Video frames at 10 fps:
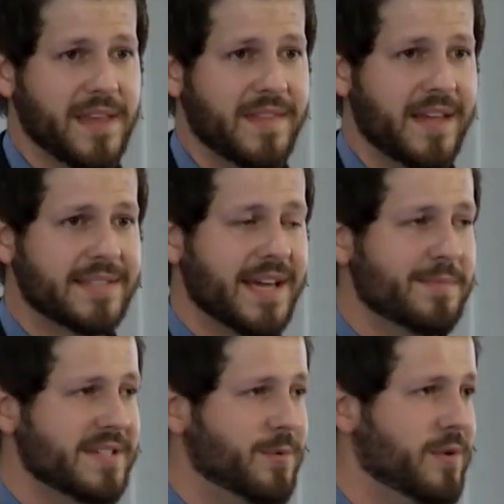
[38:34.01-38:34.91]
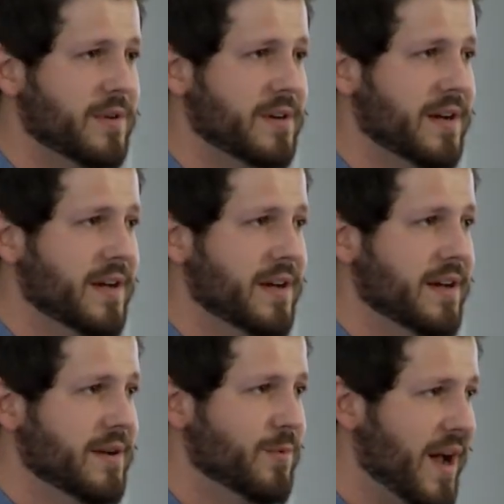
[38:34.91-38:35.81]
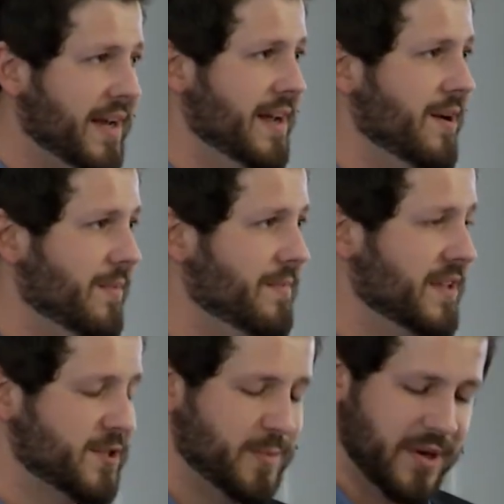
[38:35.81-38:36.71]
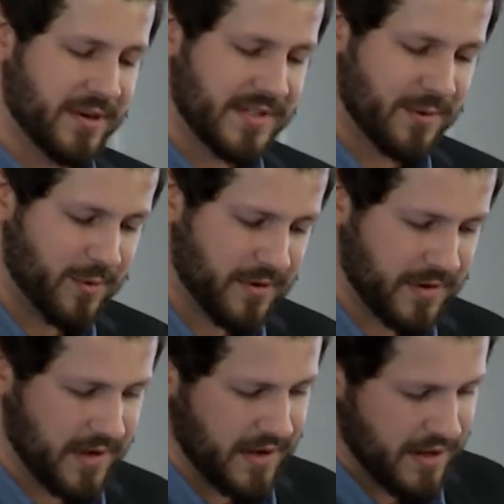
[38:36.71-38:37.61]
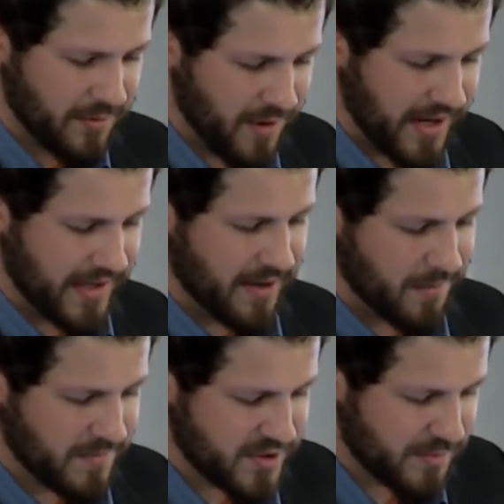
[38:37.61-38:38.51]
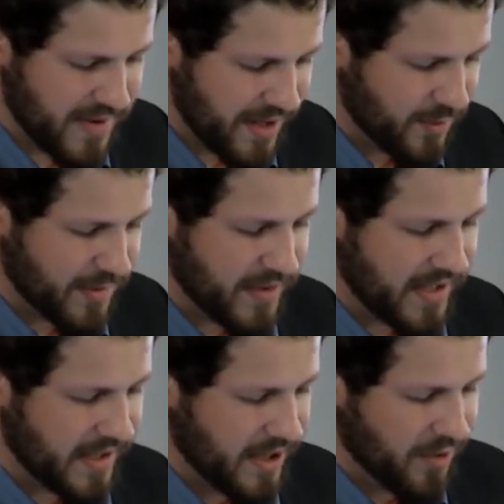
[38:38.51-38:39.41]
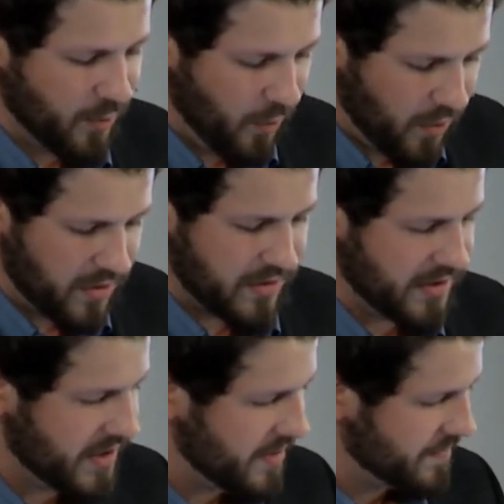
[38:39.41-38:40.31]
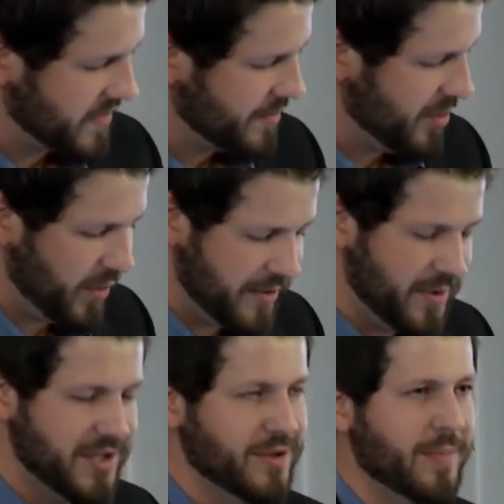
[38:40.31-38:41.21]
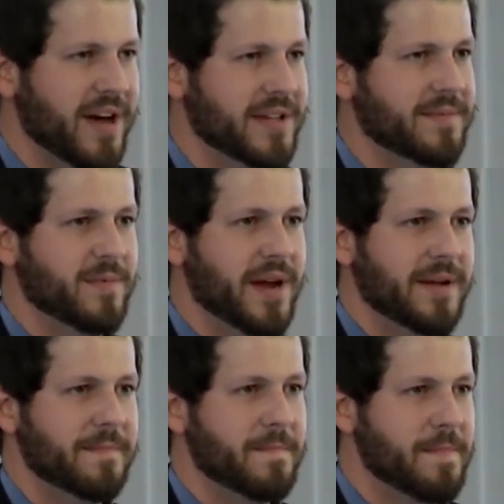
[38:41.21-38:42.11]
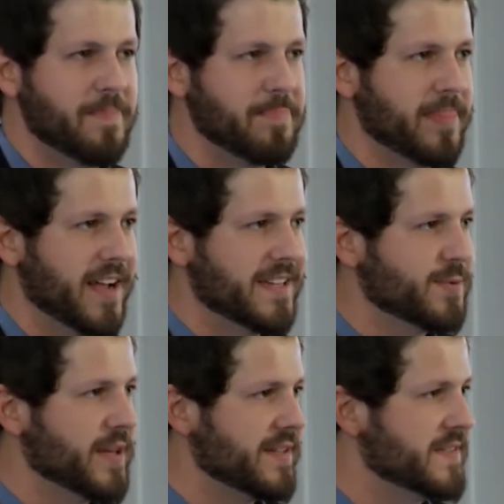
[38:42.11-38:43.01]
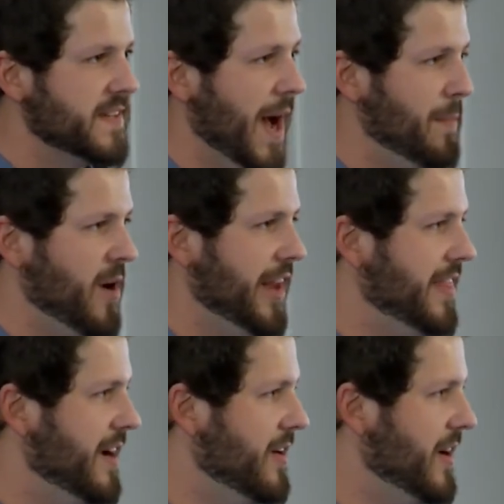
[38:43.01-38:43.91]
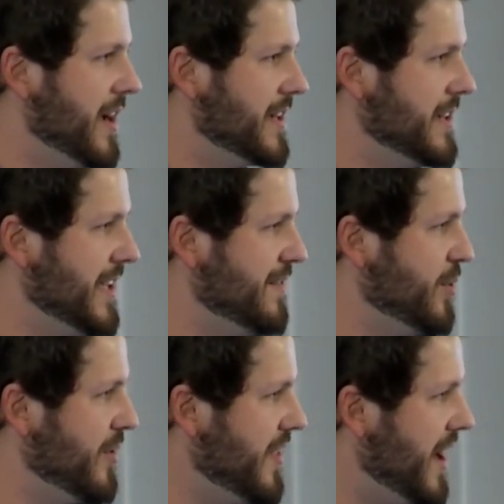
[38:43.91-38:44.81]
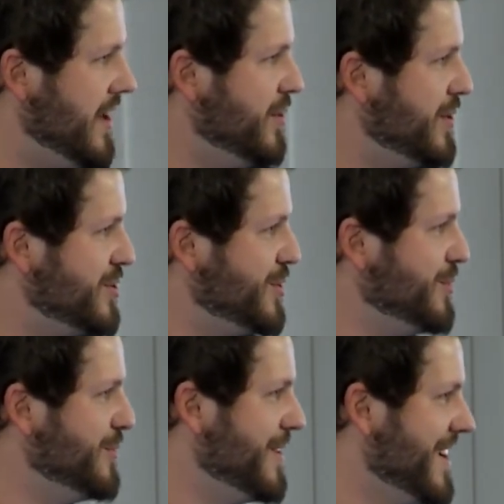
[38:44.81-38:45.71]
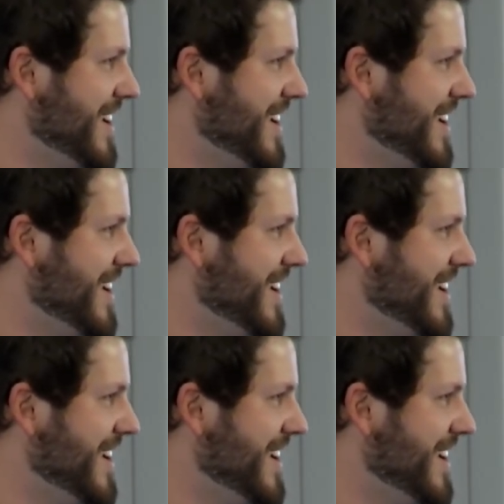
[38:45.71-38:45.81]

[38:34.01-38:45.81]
And that time is at work right now. That spirit is at work right now. So may we be warned. But what do we do about it, right? I guess we could stop right there and I could leave you with that and you could chew.